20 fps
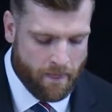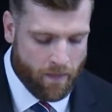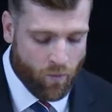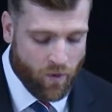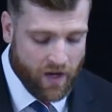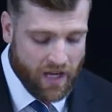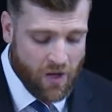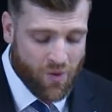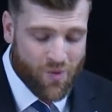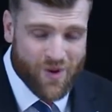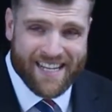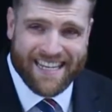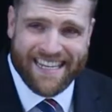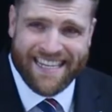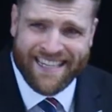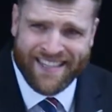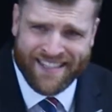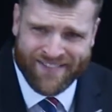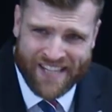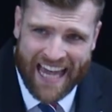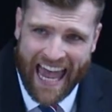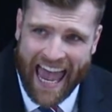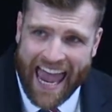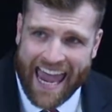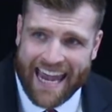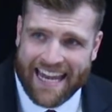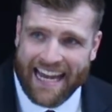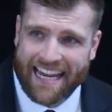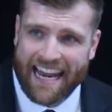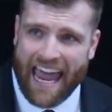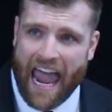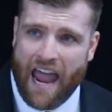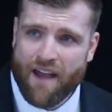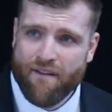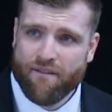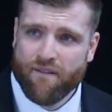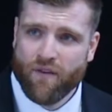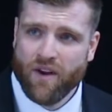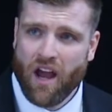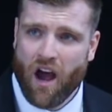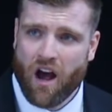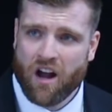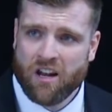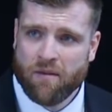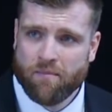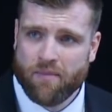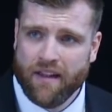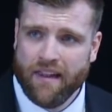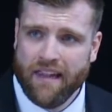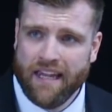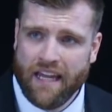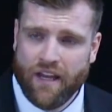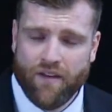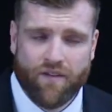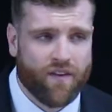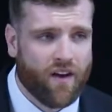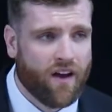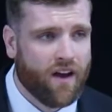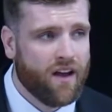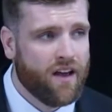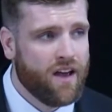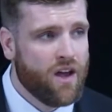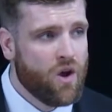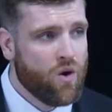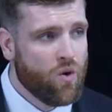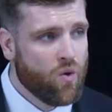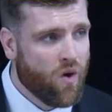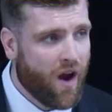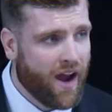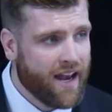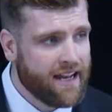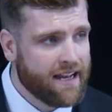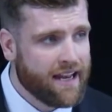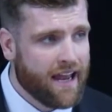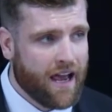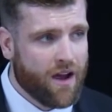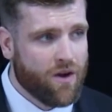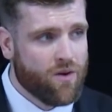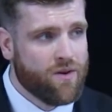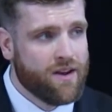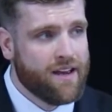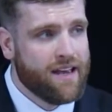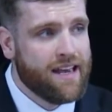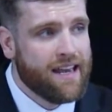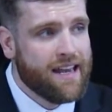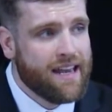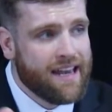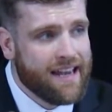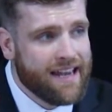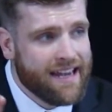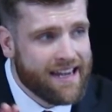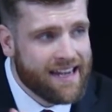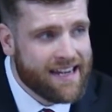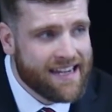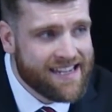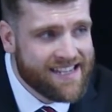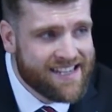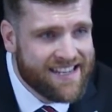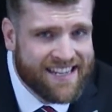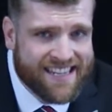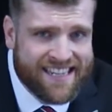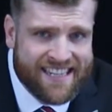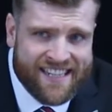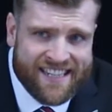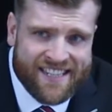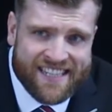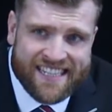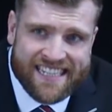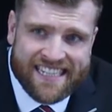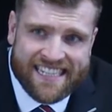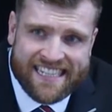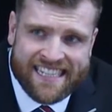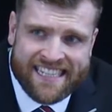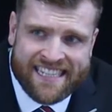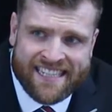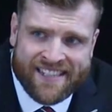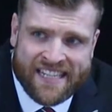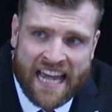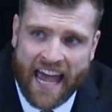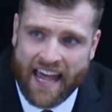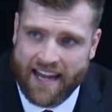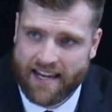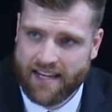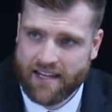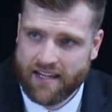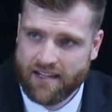We were dead, and every unbeliever right now is dead.